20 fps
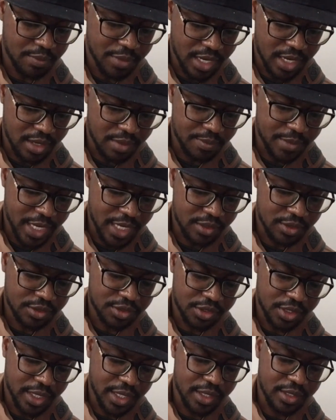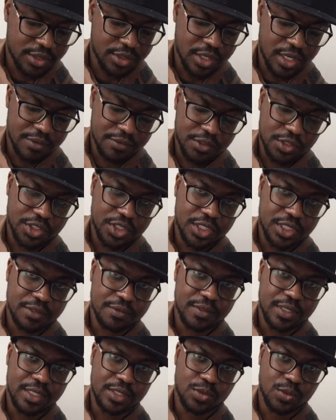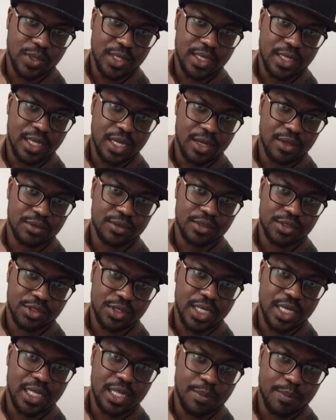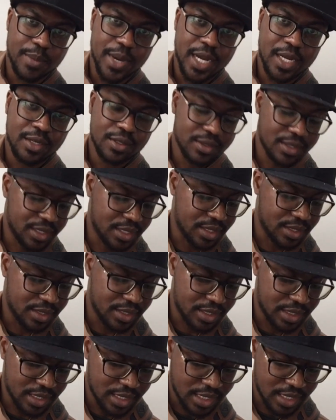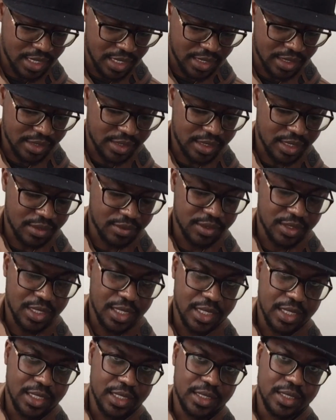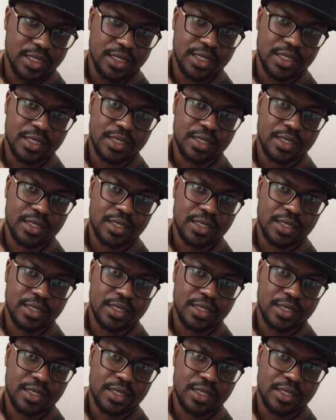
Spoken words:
By a minor triad, you have to shift this one down to get a minor third, and it sounds like this.